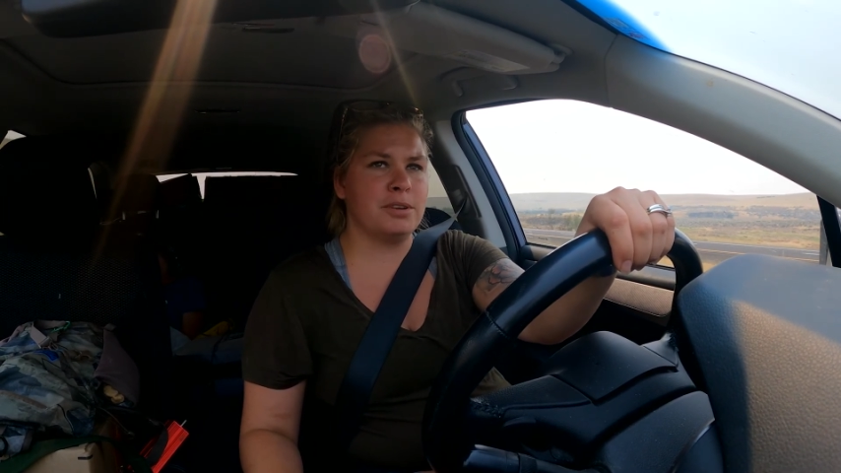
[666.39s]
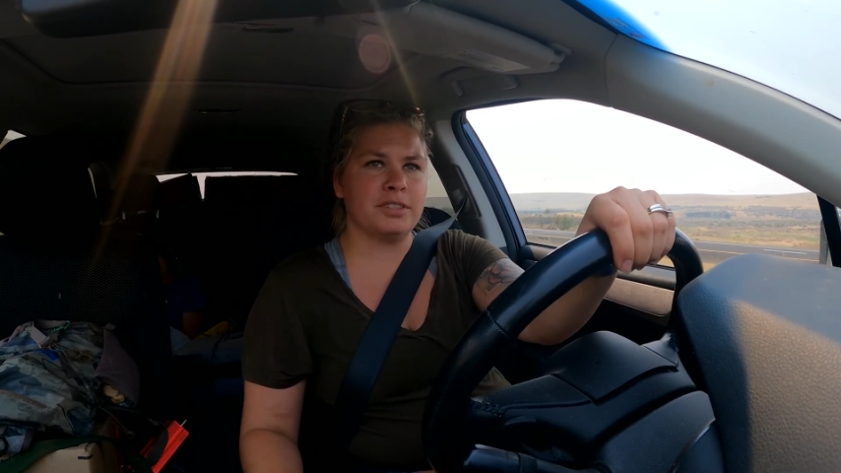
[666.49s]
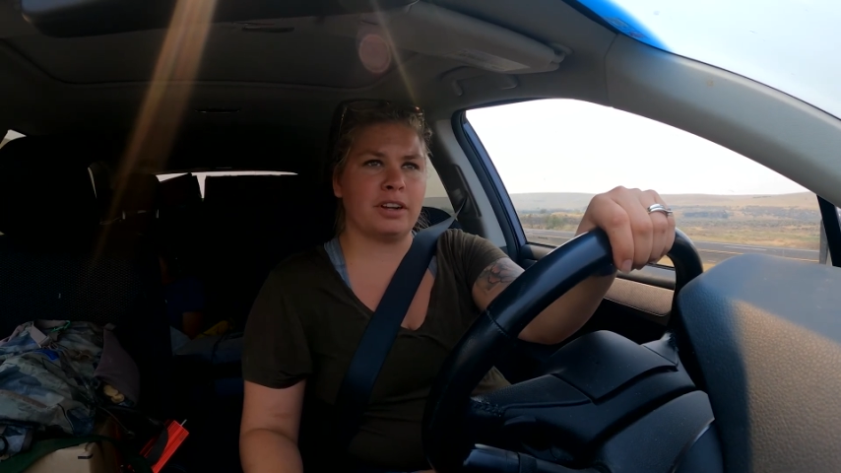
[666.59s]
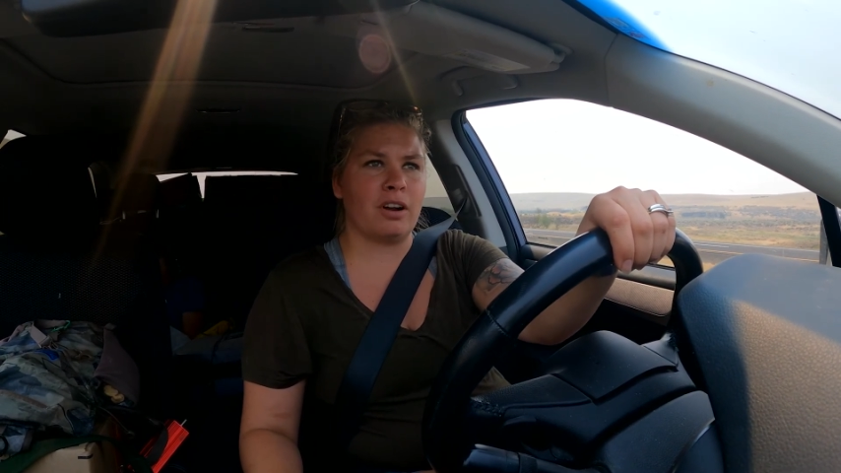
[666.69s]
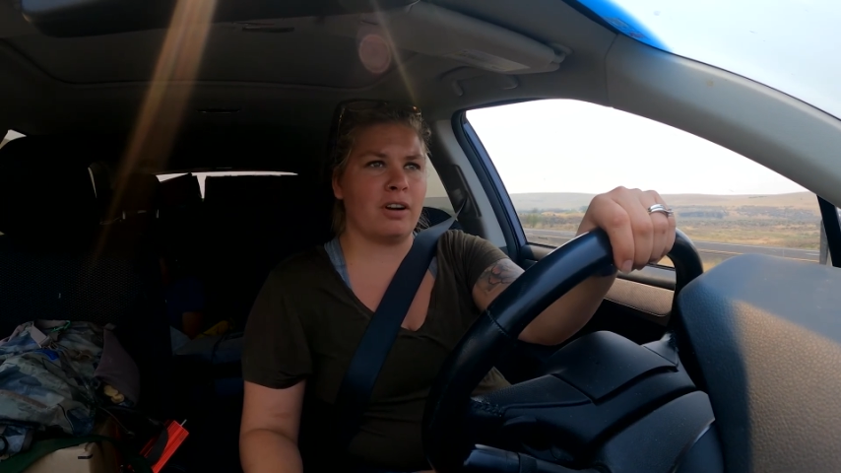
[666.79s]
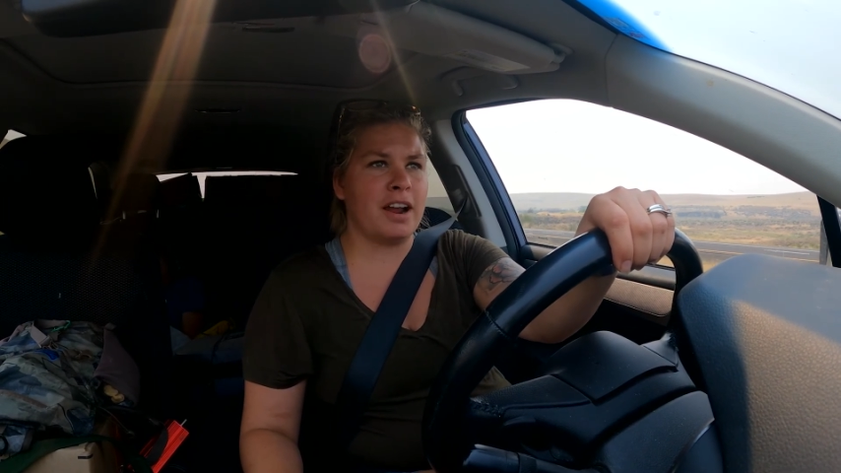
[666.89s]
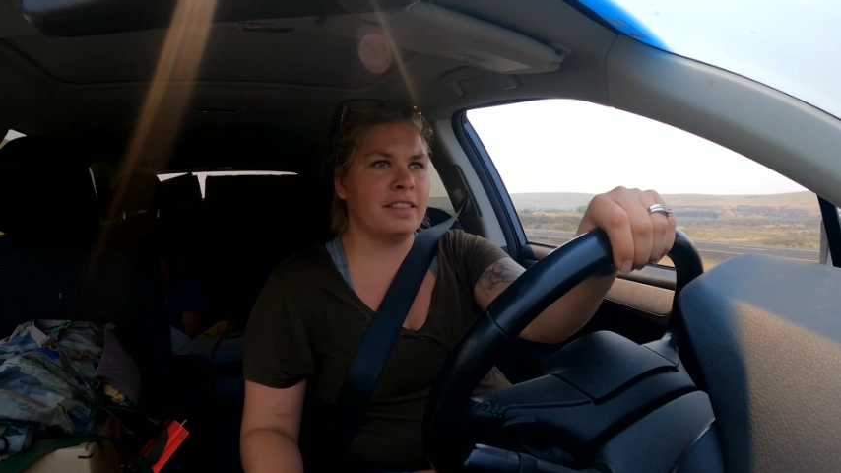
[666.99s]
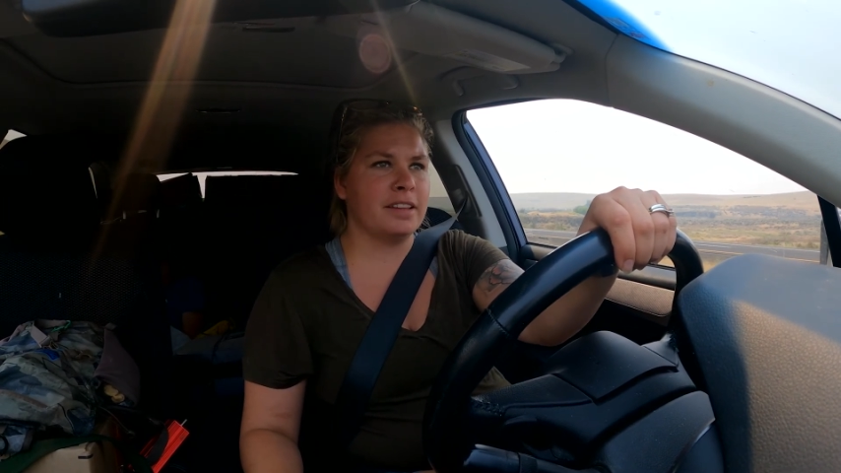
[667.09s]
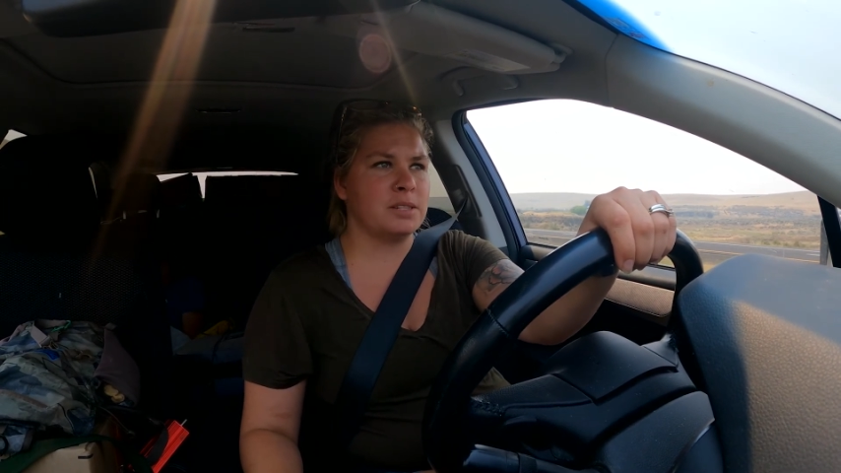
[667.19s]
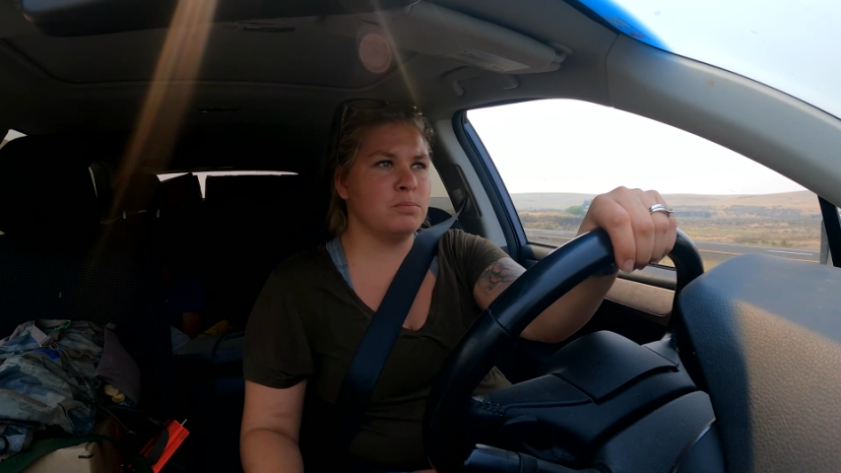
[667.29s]
And I was like, all
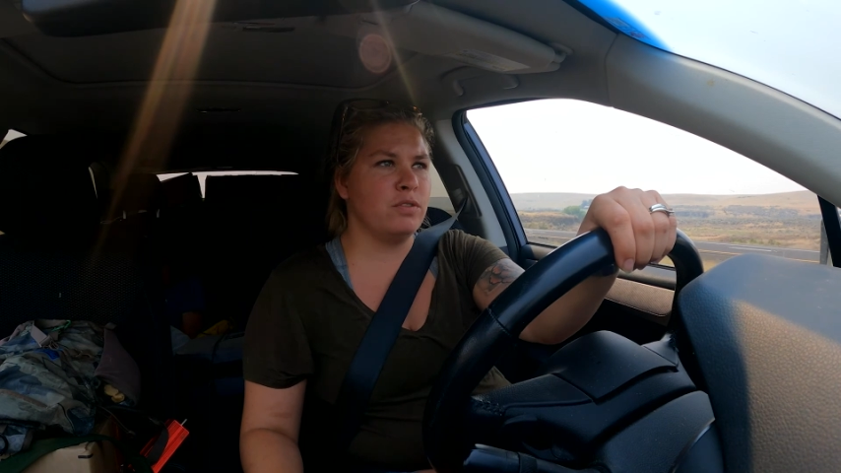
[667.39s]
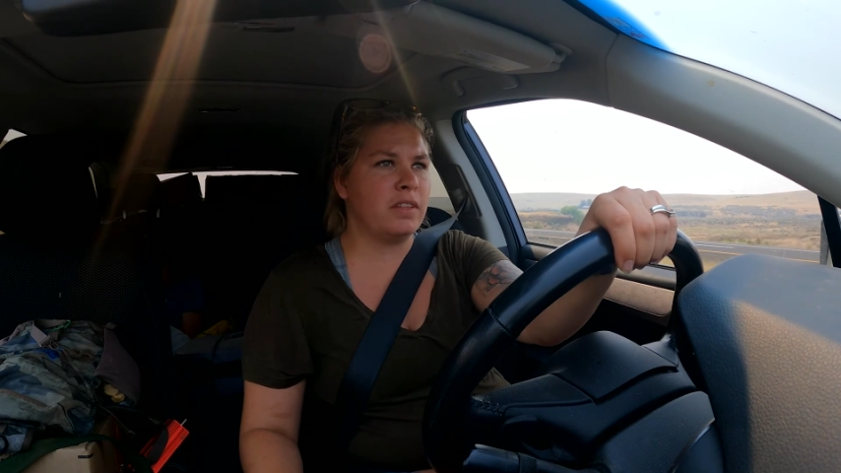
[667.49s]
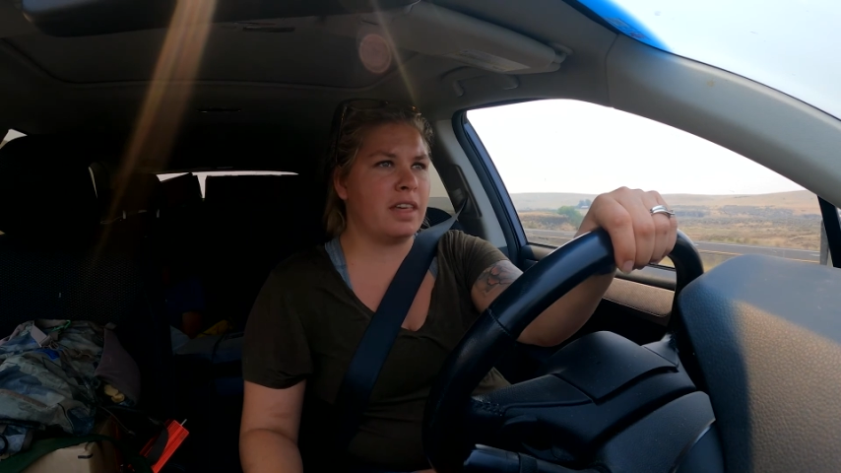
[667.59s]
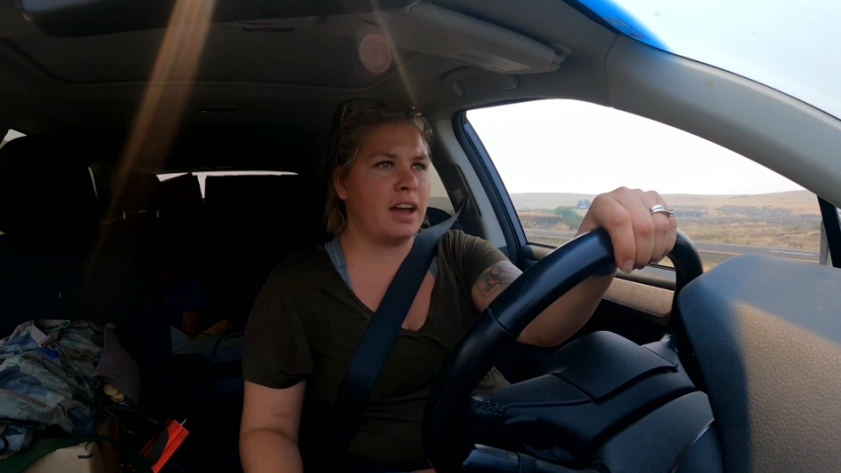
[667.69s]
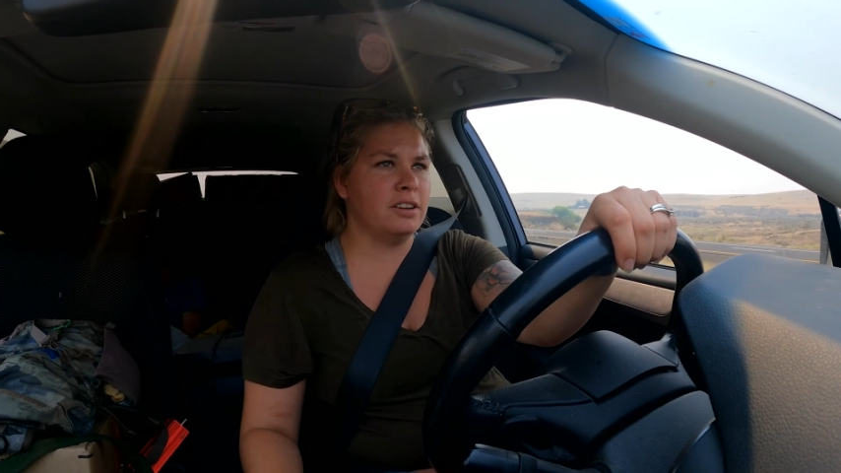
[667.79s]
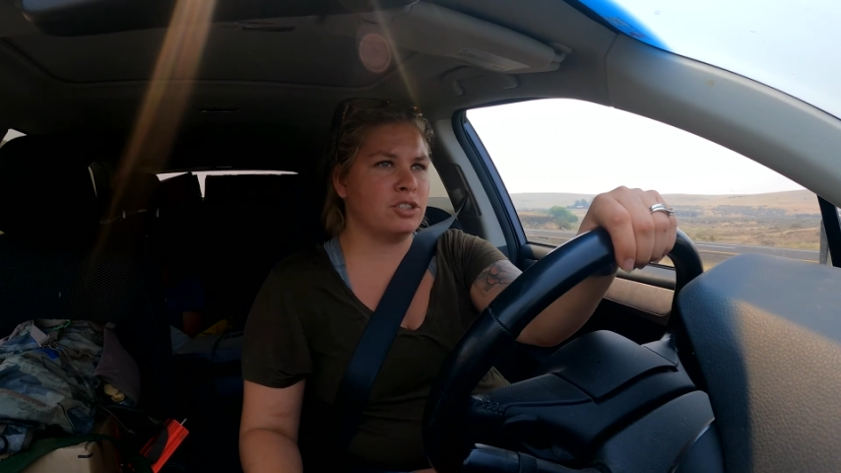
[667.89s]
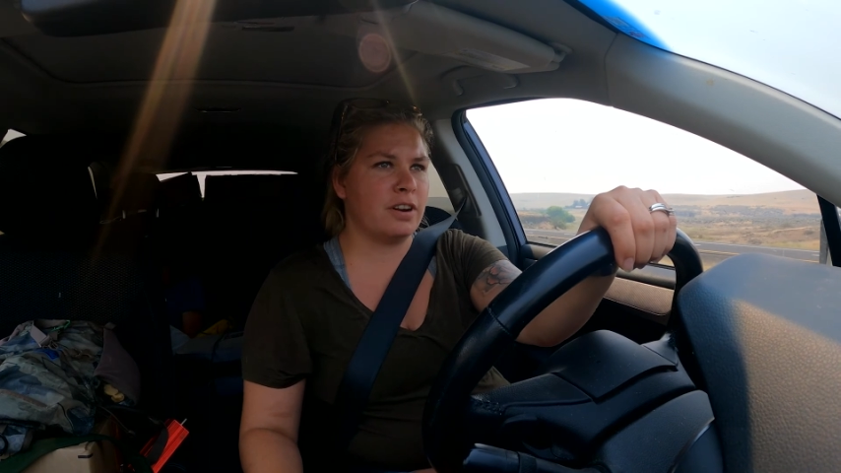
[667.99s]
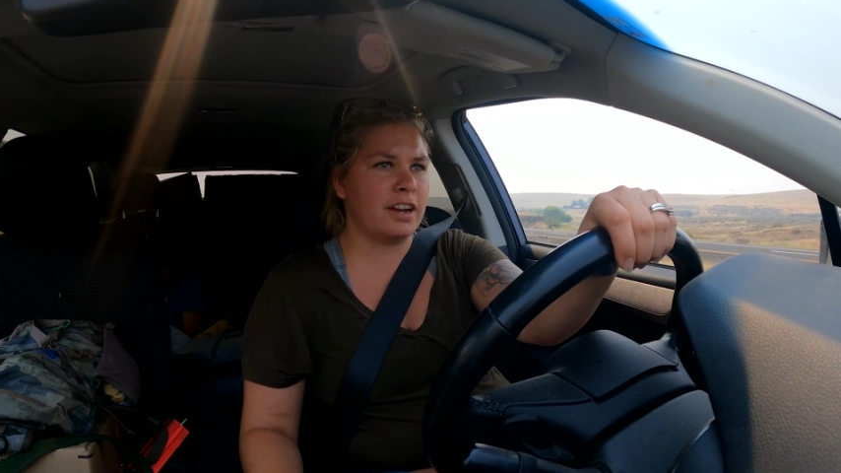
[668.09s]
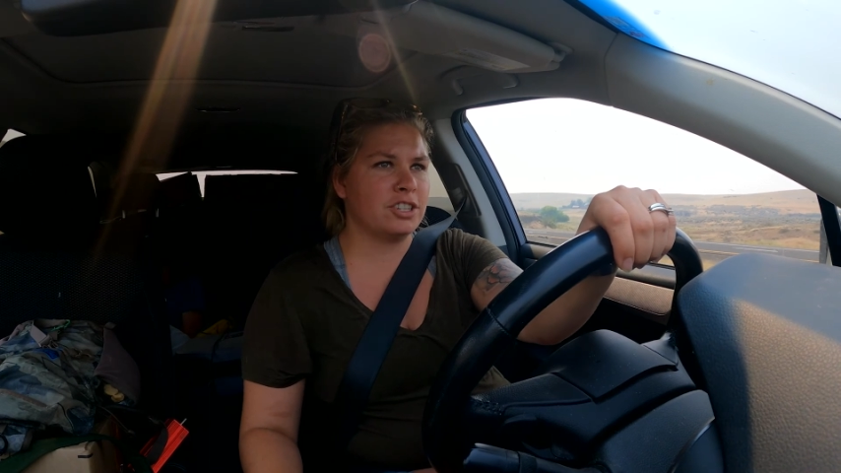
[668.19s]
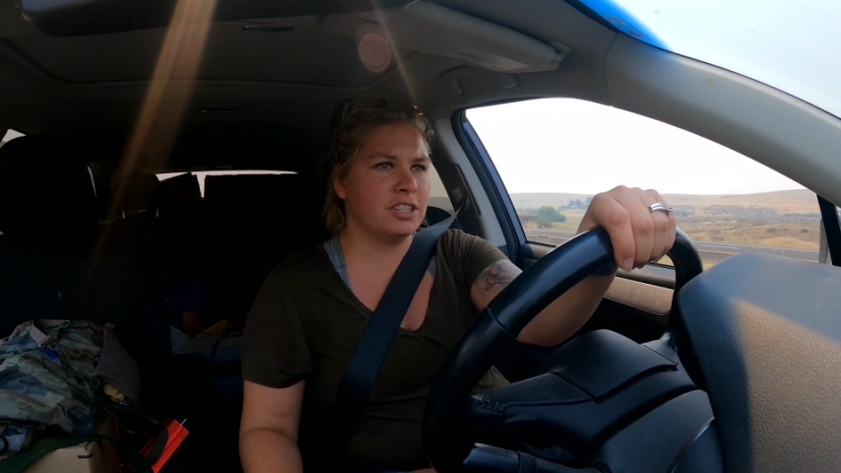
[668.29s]
right, let's move in that
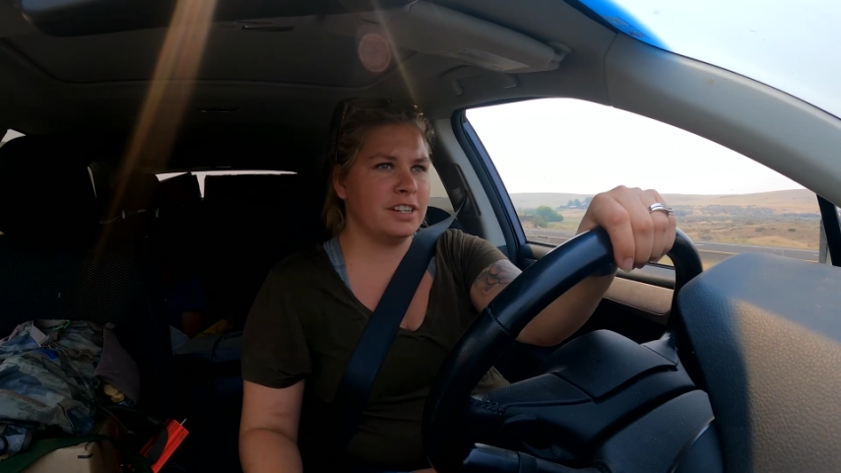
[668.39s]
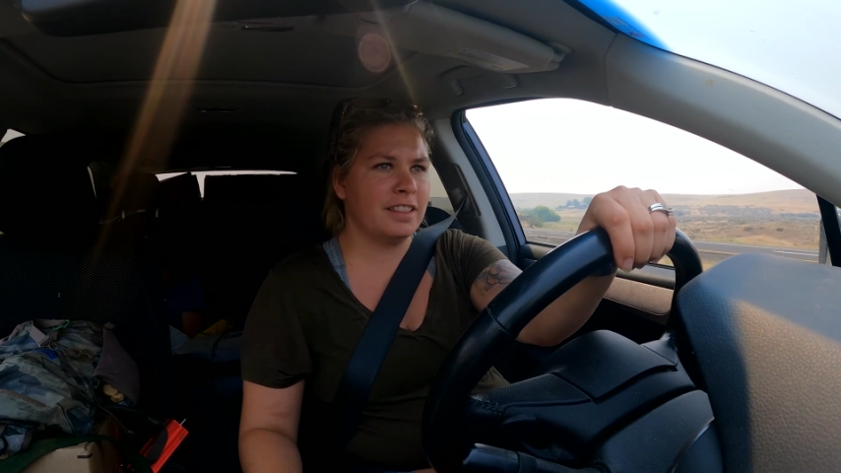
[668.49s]
direction.